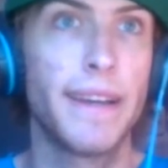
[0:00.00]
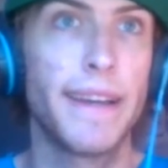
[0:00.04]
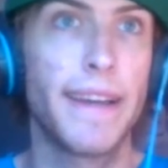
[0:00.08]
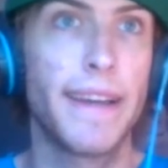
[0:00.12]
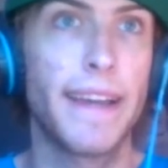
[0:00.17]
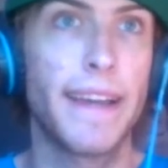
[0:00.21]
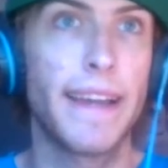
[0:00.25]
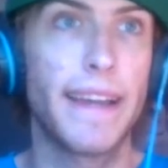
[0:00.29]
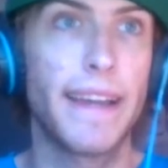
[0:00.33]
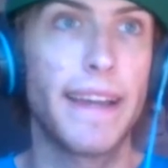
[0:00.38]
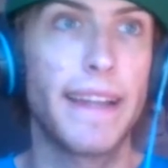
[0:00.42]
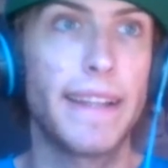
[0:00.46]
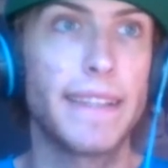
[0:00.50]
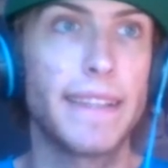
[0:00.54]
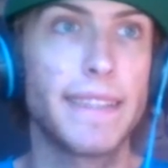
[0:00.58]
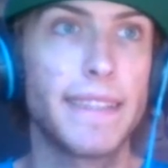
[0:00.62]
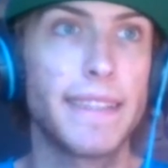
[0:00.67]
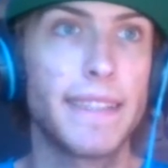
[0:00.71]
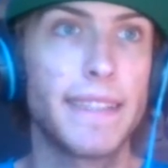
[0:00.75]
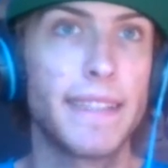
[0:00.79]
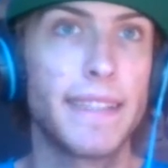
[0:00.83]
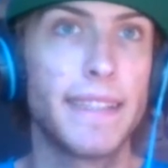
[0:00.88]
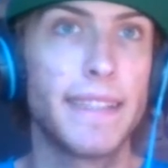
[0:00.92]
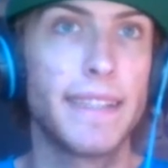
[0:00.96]
And,
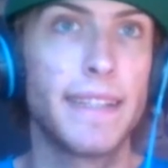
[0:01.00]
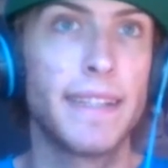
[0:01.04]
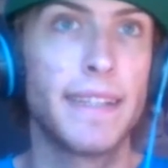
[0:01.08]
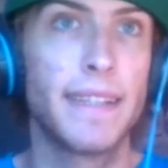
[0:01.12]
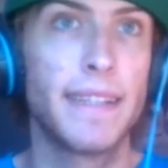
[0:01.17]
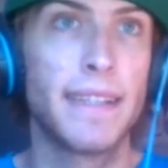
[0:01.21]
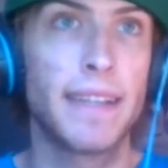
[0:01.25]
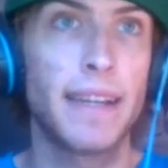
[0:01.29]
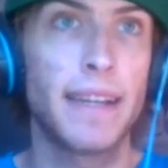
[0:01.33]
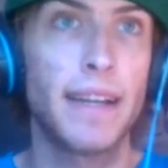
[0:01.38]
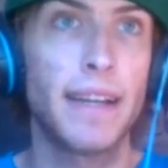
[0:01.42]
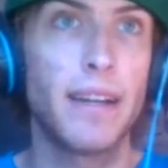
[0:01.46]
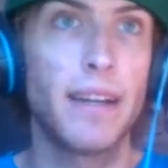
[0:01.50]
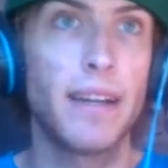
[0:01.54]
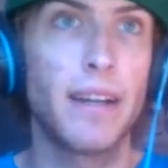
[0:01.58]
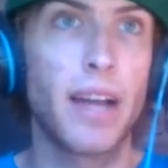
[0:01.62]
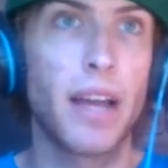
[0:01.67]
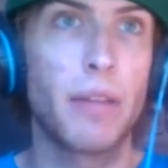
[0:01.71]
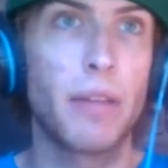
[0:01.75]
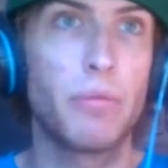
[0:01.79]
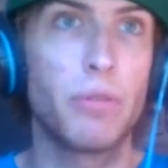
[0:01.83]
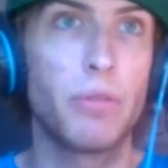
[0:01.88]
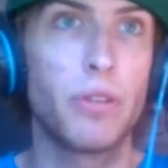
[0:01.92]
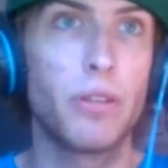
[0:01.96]
yeah,
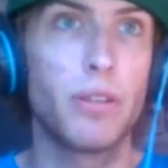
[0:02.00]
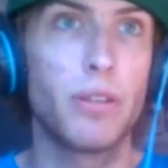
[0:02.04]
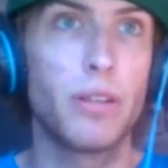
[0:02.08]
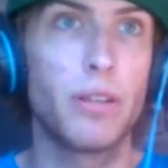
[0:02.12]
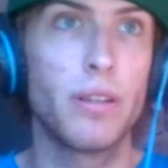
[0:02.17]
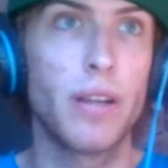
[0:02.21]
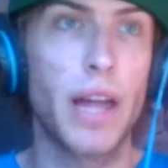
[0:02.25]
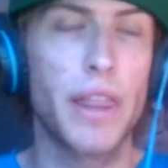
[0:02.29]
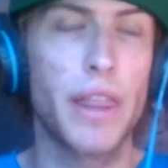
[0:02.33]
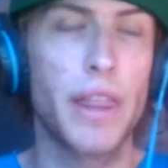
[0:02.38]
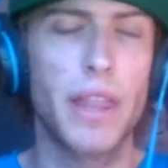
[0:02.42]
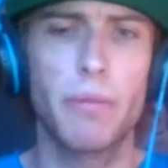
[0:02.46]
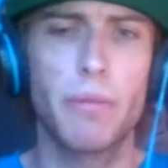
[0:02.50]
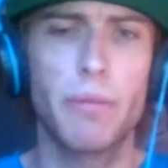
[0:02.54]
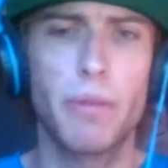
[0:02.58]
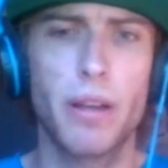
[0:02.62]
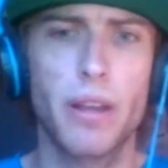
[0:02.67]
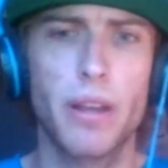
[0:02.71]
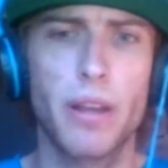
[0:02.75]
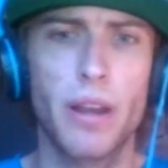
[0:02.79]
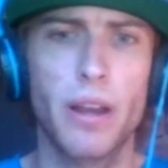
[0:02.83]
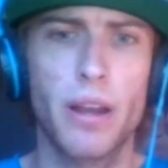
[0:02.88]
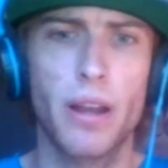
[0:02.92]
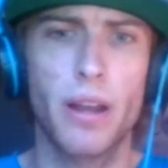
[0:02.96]
I think
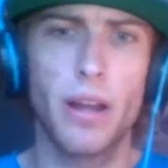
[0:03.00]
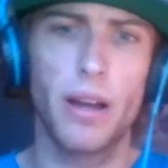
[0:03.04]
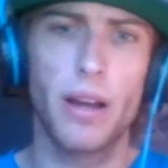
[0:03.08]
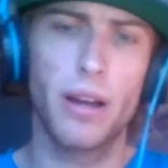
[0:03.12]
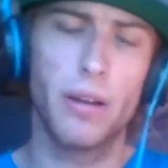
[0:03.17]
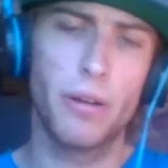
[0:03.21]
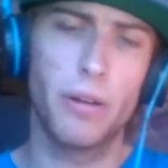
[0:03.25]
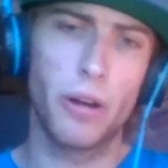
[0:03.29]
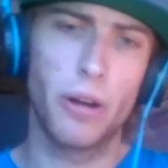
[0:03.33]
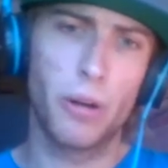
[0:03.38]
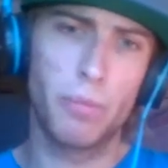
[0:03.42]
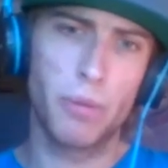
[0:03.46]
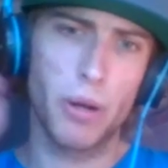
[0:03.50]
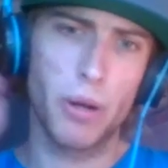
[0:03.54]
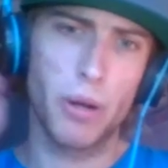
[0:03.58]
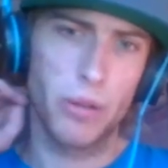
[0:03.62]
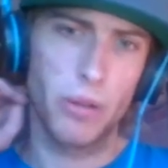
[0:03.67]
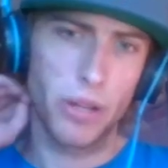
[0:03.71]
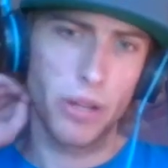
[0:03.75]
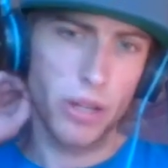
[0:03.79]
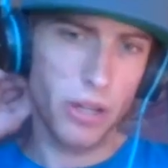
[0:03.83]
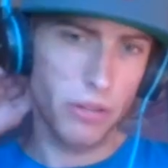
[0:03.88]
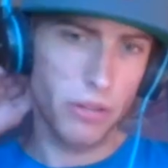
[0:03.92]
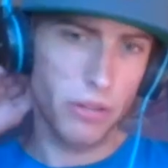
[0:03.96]
we are
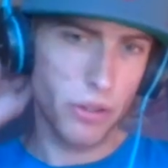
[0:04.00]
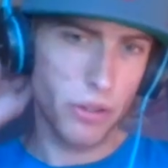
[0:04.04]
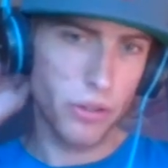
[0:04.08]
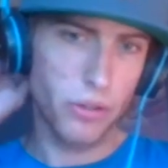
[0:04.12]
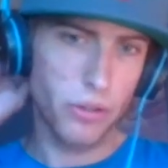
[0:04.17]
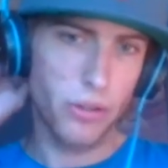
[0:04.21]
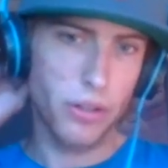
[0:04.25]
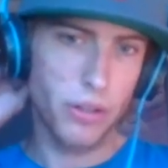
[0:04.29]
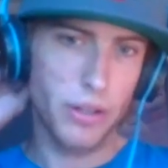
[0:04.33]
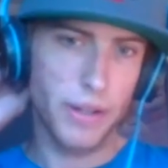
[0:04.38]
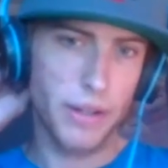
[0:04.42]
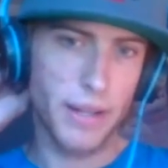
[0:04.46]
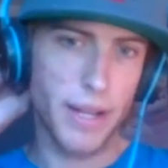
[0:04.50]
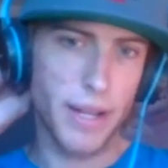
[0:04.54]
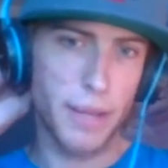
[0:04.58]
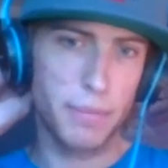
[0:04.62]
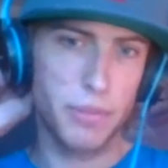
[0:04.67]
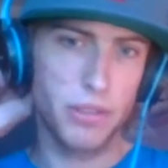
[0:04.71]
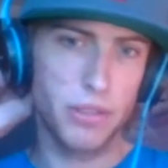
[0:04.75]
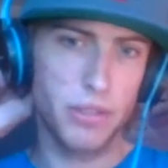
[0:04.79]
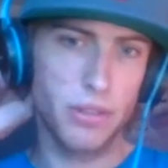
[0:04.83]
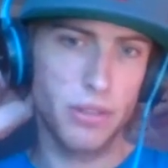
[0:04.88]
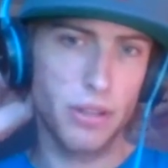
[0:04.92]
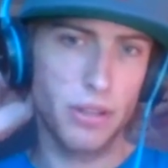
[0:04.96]
probably going to record an
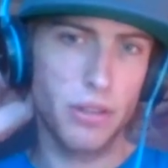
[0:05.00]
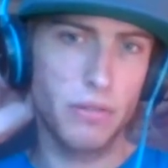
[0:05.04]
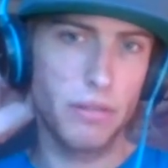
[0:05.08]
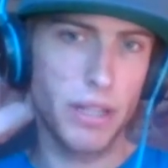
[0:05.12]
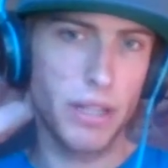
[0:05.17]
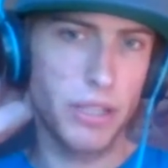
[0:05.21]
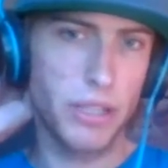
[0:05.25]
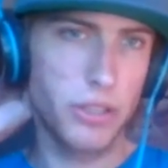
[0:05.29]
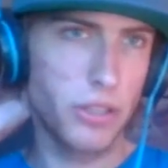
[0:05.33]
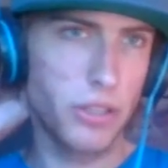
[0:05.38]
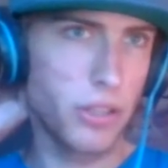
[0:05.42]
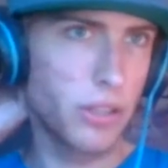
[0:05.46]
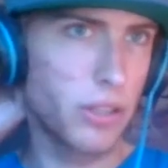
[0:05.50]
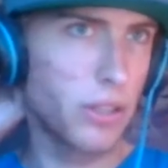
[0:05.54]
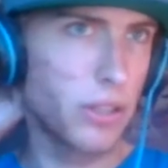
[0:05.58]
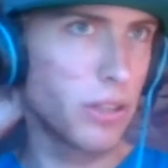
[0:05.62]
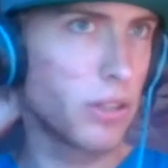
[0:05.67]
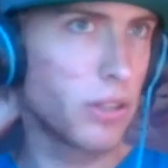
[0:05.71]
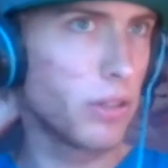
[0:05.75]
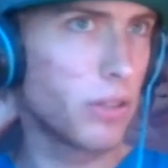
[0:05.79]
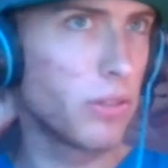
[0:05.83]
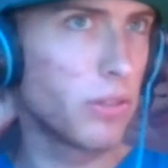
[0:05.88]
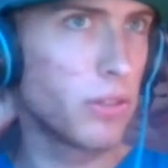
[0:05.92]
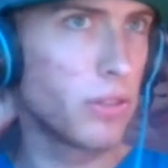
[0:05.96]
episode of the Redshirt
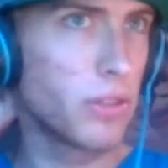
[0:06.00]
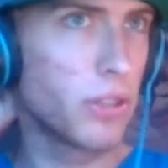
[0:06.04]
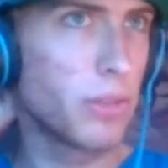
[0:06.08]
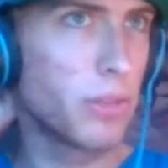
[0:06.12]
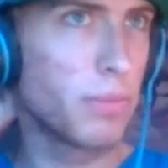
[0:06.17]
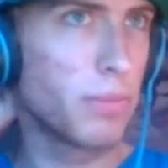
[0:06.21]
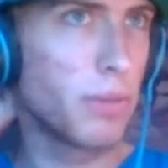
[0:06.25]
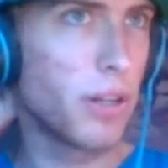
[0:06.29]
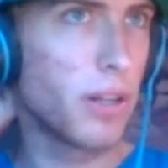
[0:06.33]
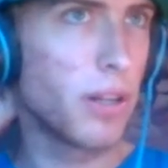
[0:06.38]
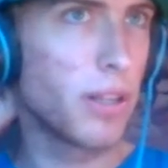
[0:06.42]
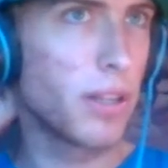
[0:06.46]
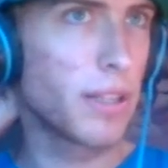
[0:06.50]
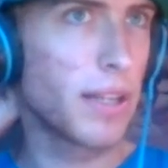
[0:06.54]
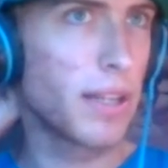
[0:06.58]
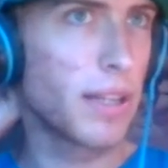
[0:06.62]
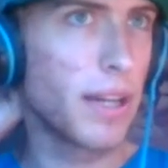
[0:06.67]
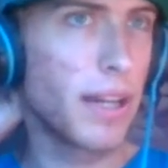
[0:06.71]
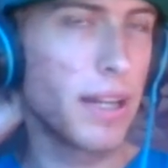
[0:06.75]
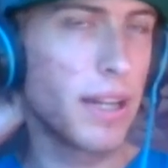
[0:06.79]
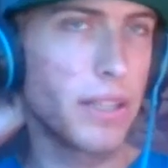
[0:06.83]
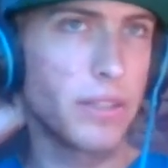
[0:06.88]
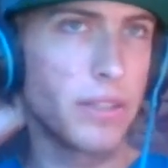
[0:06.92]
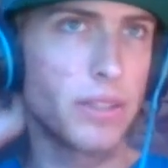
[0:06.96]
Culture
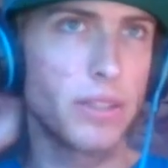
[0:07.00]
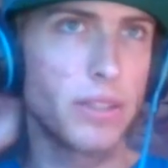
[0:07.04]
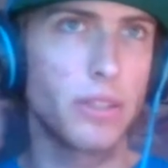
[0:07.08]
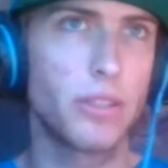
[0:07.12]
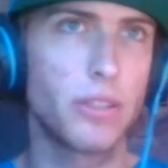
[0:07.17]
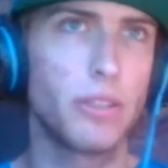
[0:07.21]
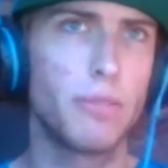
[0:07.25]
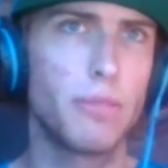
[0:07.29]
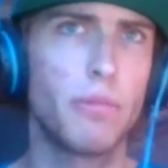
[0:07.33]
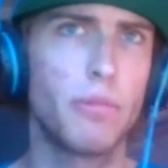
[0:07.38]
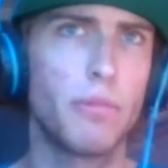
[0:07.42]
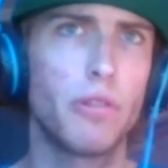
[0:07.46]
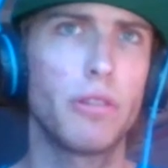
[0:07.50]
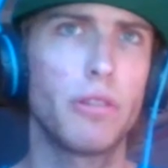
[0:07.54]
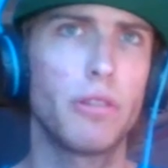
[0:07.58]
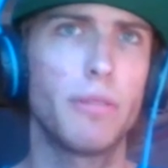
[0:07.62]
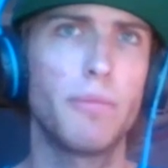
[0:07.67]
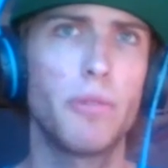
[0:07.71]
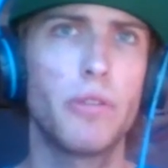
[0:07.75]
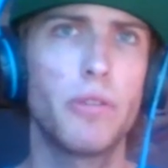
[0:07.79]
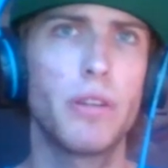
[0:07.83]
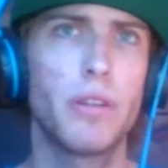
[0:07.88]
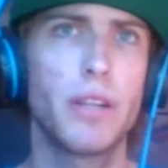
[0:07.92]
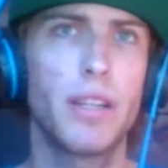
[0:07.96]
podcast tomorrow
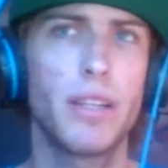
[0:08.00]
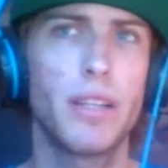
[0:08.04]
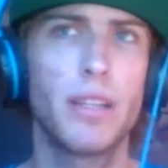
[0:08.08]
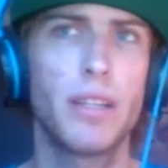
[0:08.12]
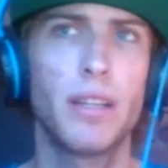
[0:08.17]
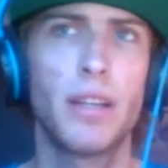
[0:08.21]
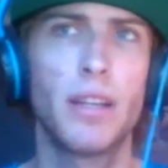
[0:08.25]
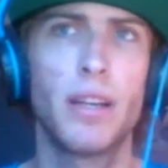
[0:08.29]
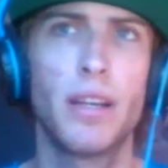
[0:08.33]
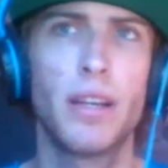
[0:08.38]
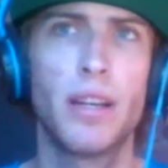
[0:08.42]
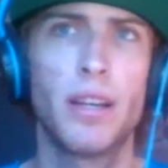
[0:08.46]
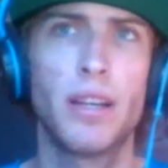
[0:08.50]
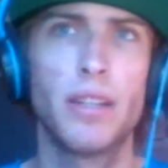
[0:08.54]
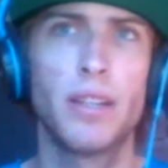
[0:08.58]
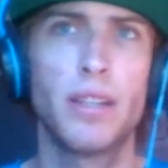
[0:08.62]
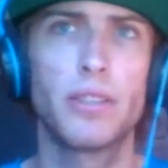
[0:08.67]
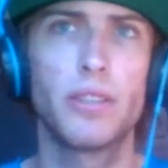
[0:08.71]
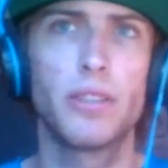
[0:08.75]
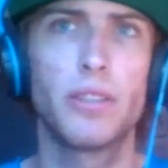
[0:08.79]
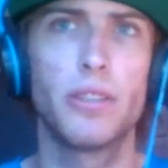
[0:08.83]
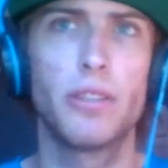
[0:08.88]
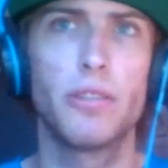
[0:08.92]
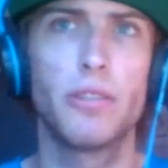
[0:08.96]
morning.
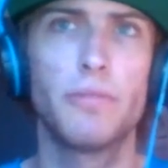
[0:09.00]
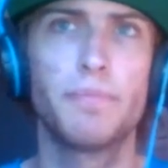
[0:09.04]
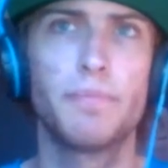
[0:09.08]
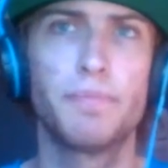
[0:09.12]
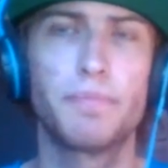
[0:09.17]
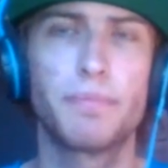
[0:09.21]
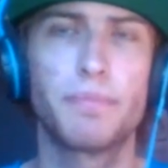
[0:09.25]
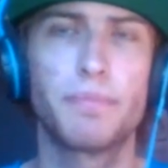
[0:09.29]
So